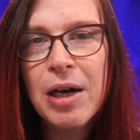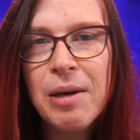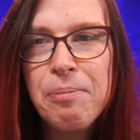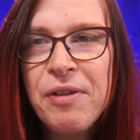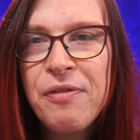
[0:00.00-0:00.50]

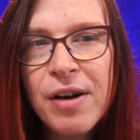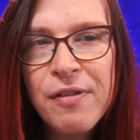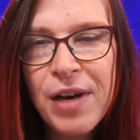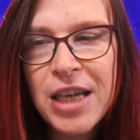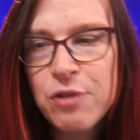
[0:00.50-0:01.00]
be very
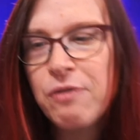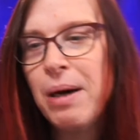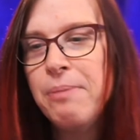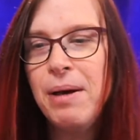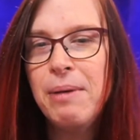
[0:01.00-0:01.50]
fast with
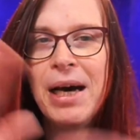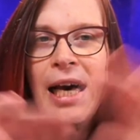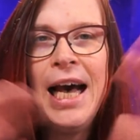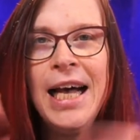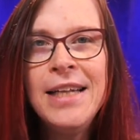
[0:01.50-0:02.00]
my
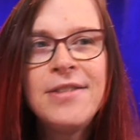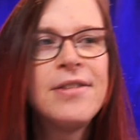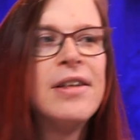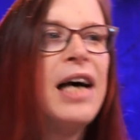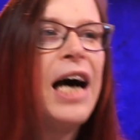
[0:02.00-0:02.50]
hands,
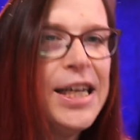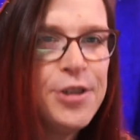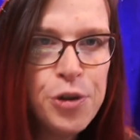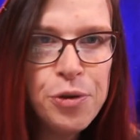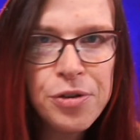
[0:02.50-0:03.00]
I
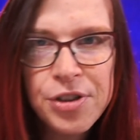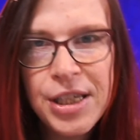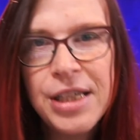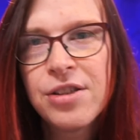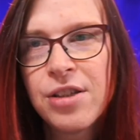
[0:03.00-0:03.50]
do
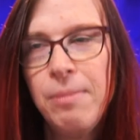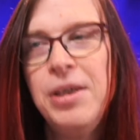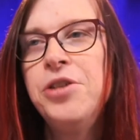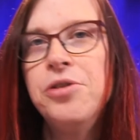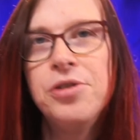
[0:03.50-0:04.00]
see some
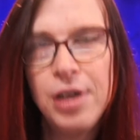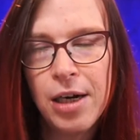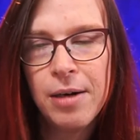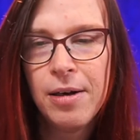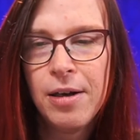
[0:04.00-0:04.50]
issues
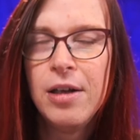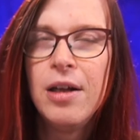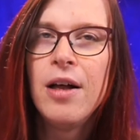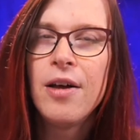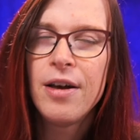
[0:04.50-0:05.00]
there.
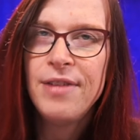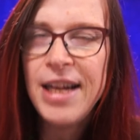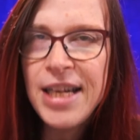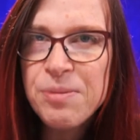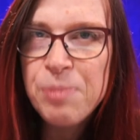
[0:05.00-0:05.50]
That
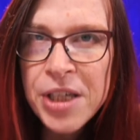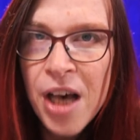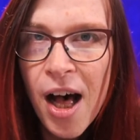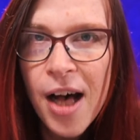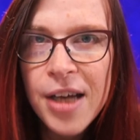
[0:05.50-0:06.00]
is
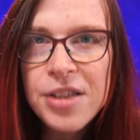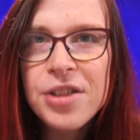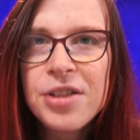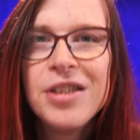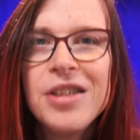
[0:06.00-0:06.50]

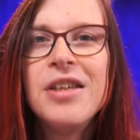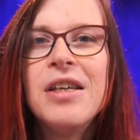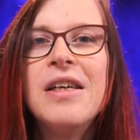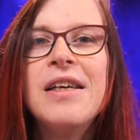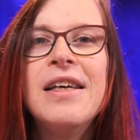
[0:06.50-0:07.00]
because
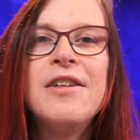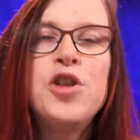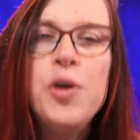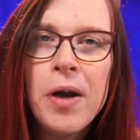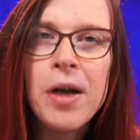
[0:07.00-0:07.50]

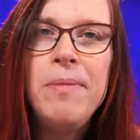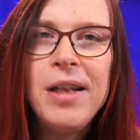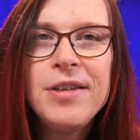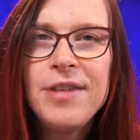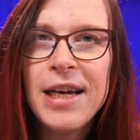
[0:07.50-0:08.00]
200
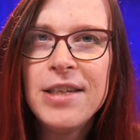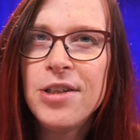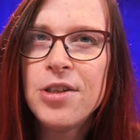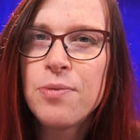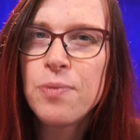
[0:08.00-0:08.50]
milliseconds
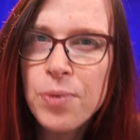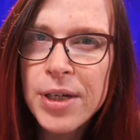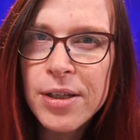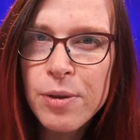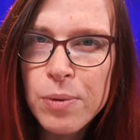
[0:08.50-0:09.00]
is
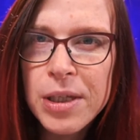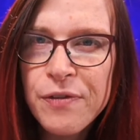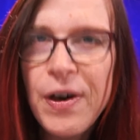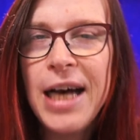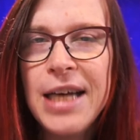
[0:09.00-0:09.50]
really, really
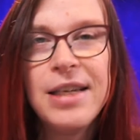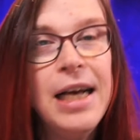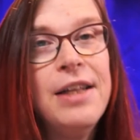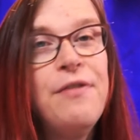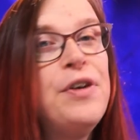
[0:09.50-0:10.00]
fast,
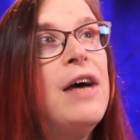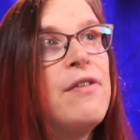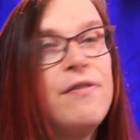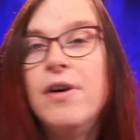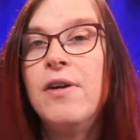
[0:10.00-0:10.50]
and if you have a
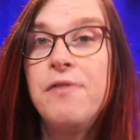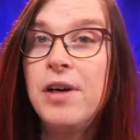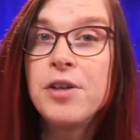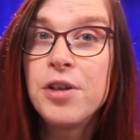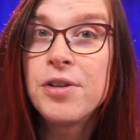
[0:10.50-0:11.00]
very,
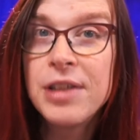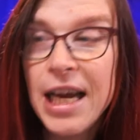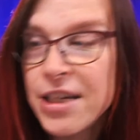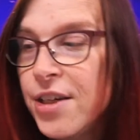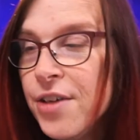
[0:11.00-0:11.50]
very good
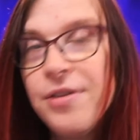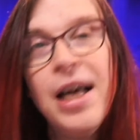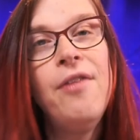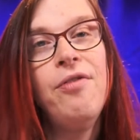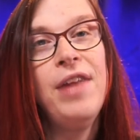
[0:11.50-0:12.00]
connection,
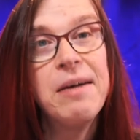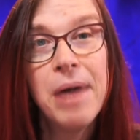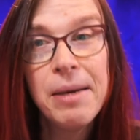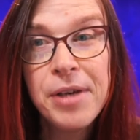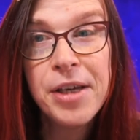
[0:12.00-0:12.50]
then that
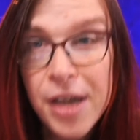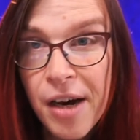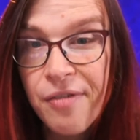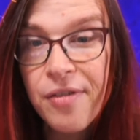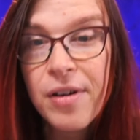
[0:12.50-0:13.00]
might be
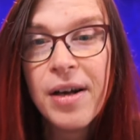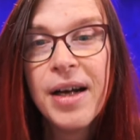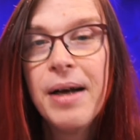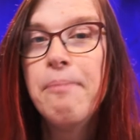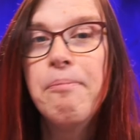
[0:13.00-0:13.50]
enough.
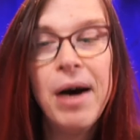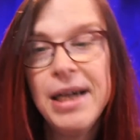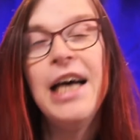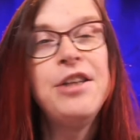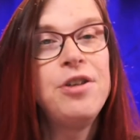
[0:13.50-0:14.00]
But
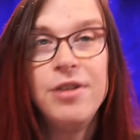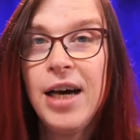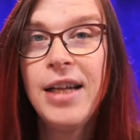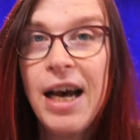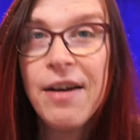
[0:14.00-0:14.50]
I do
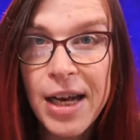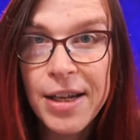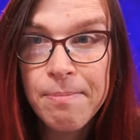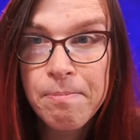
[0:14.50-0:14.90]
not have that.